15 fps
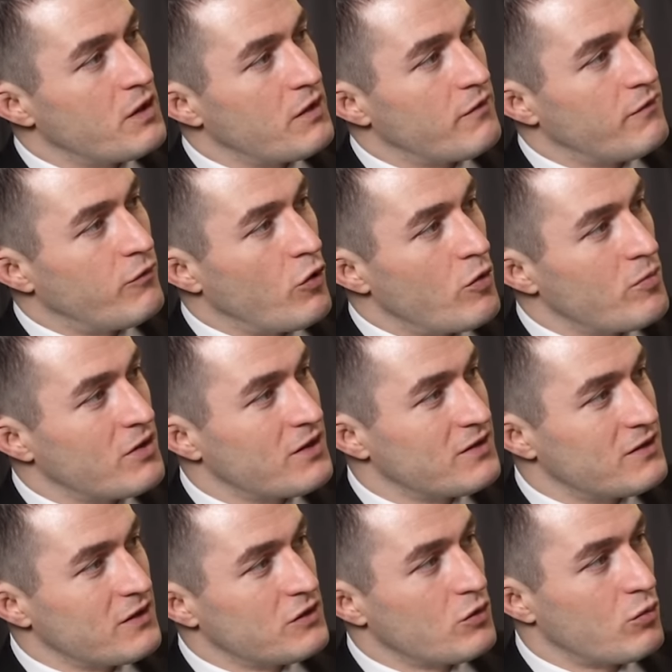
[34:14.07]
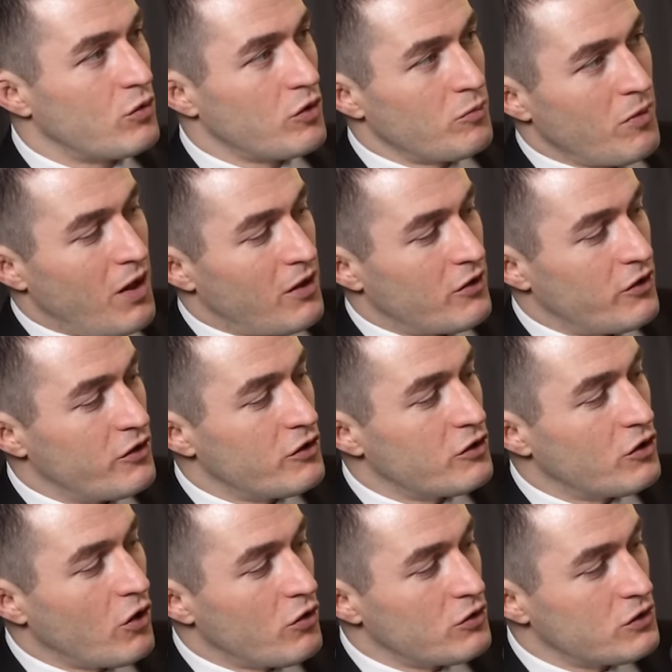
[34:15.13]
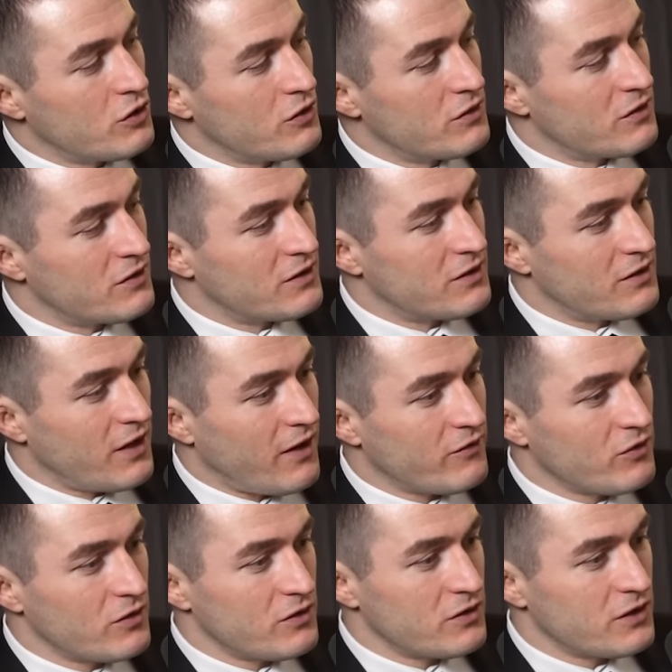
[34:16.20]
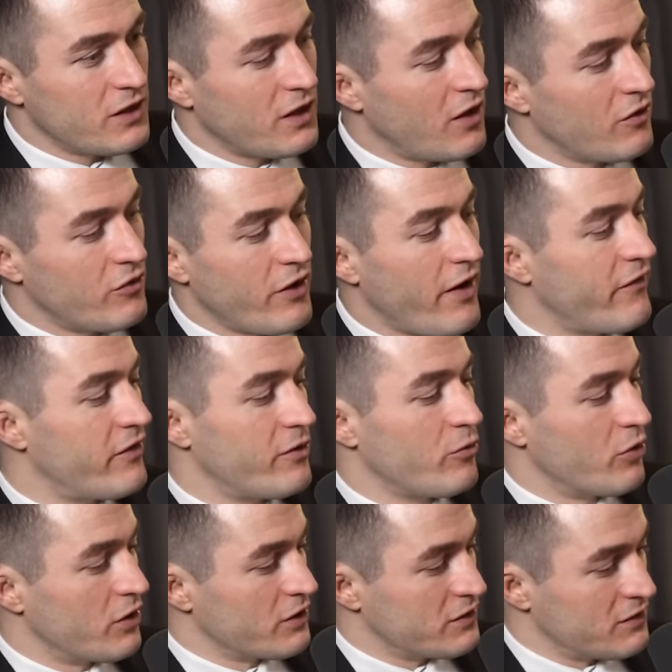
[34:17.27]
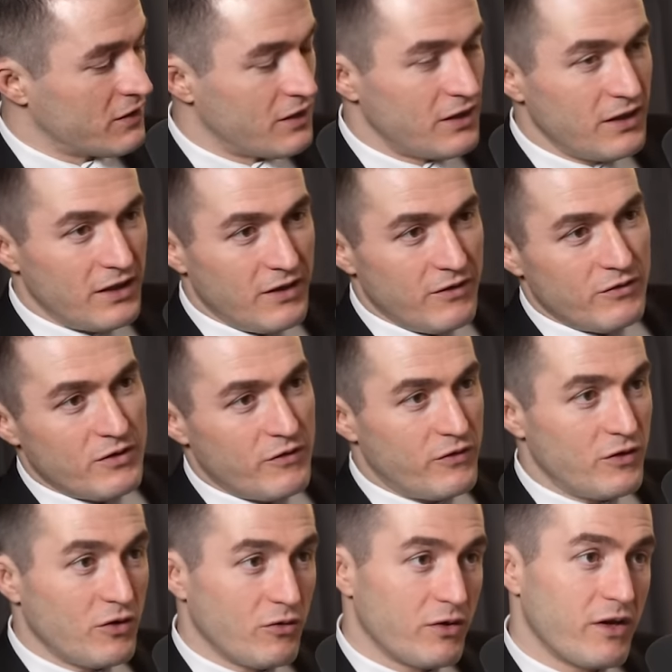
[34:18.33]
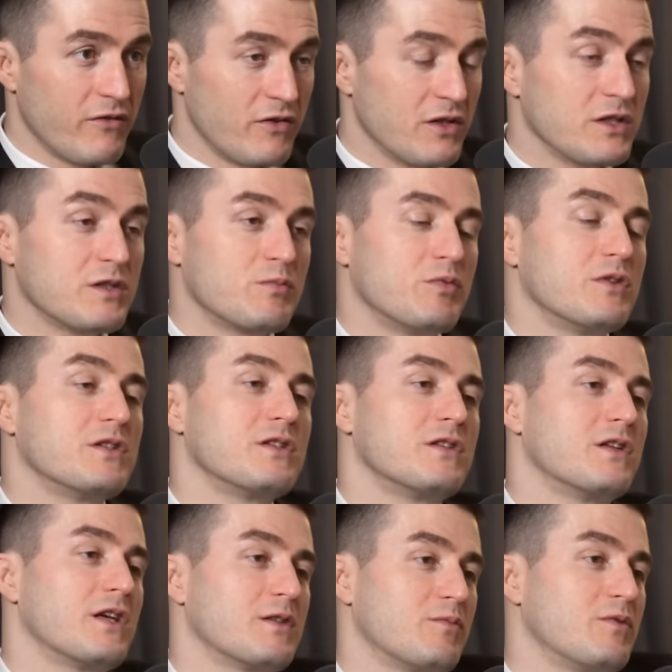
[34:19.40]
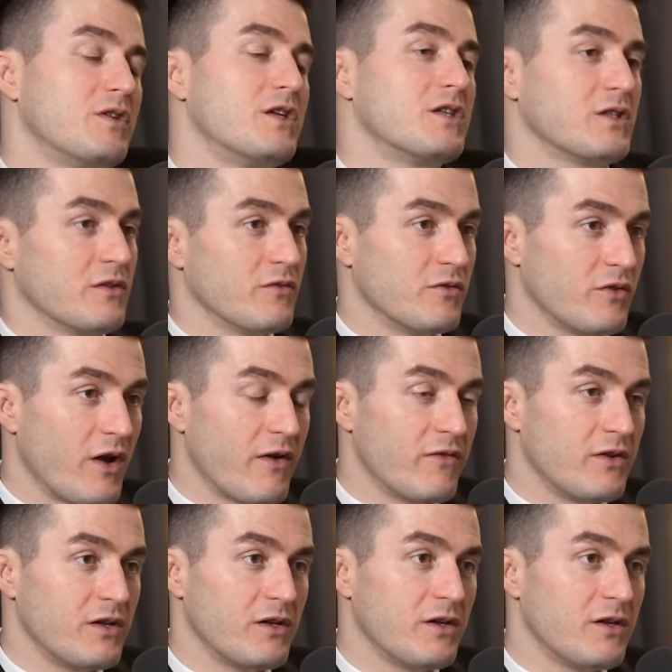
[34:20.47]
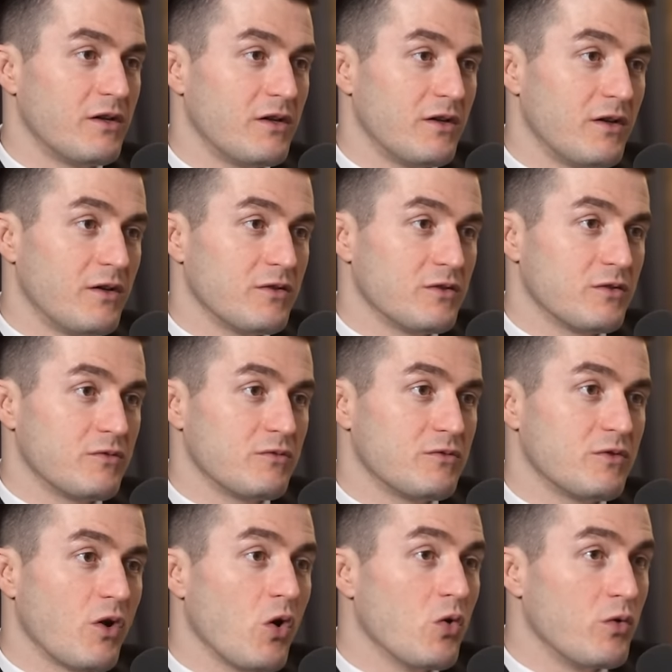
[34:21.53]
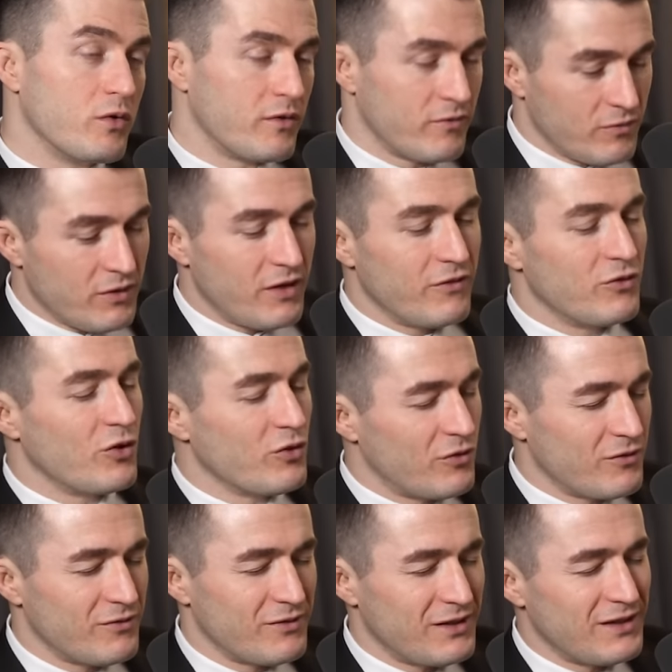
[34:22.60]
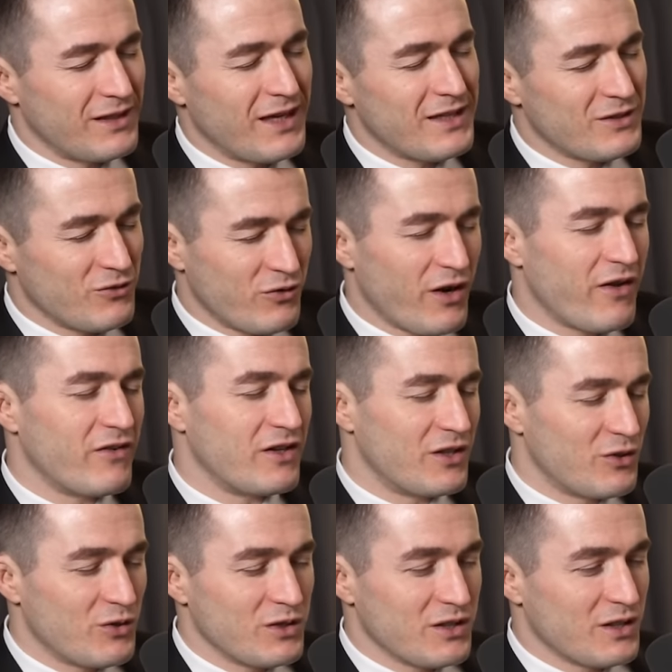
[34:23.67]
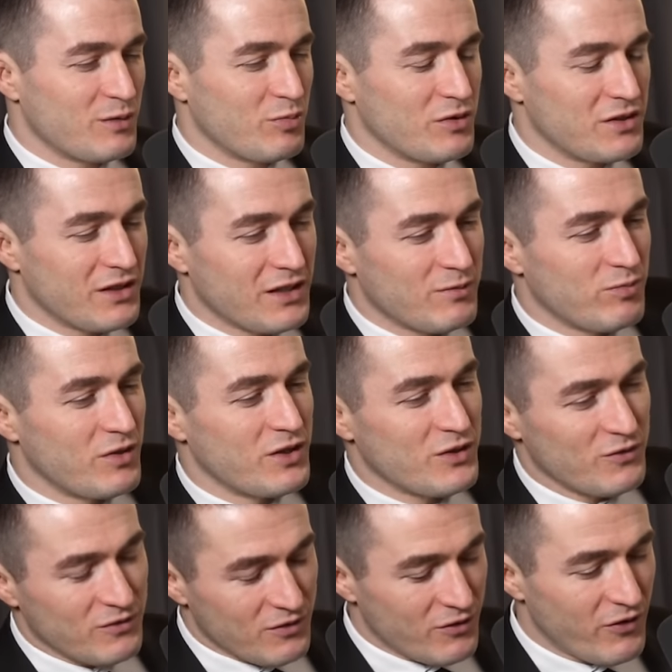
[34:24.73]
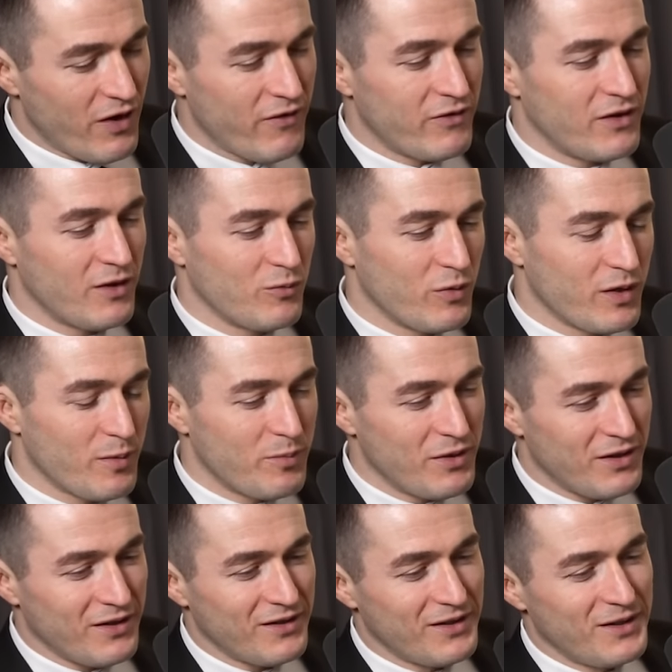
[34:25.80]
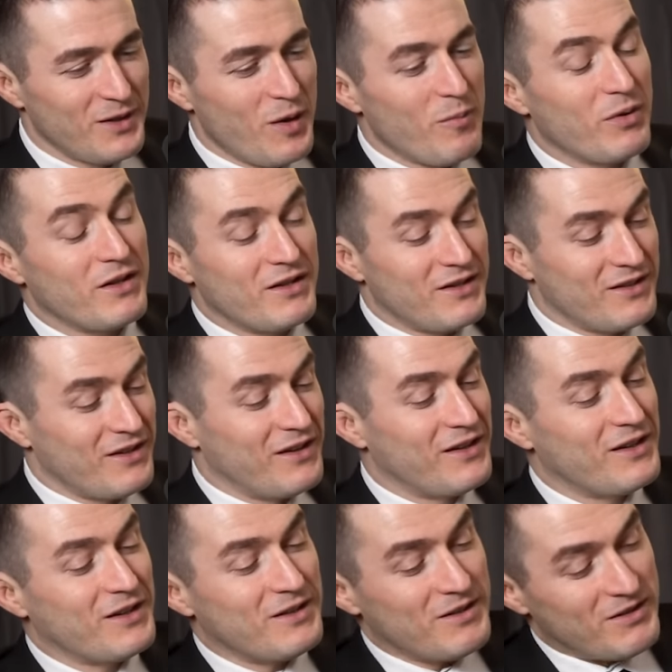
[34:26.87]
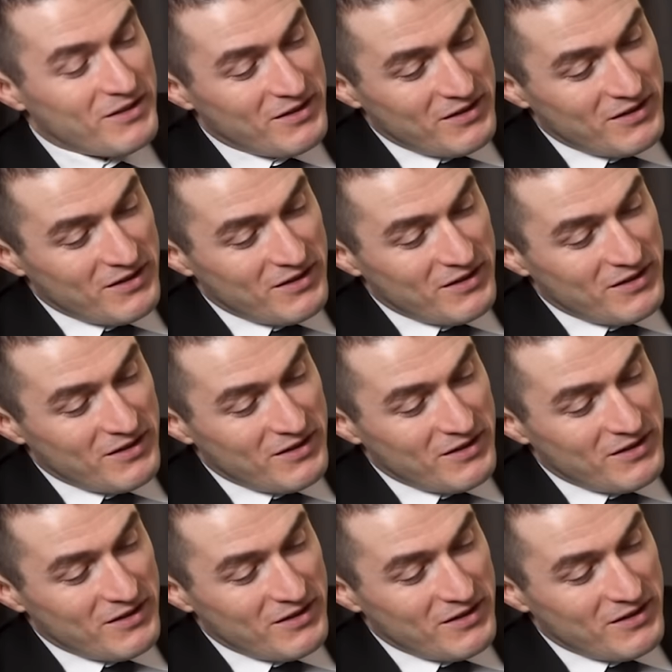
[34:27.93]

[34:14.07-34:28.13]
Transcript: form a consistent world model, you're going to under, have to understand how gravity works, even if you don't have an explicit explanation of gravity. So even though the, in the case of gravity, there is explicit explanations of gravity on Wikipedia, right. but uh,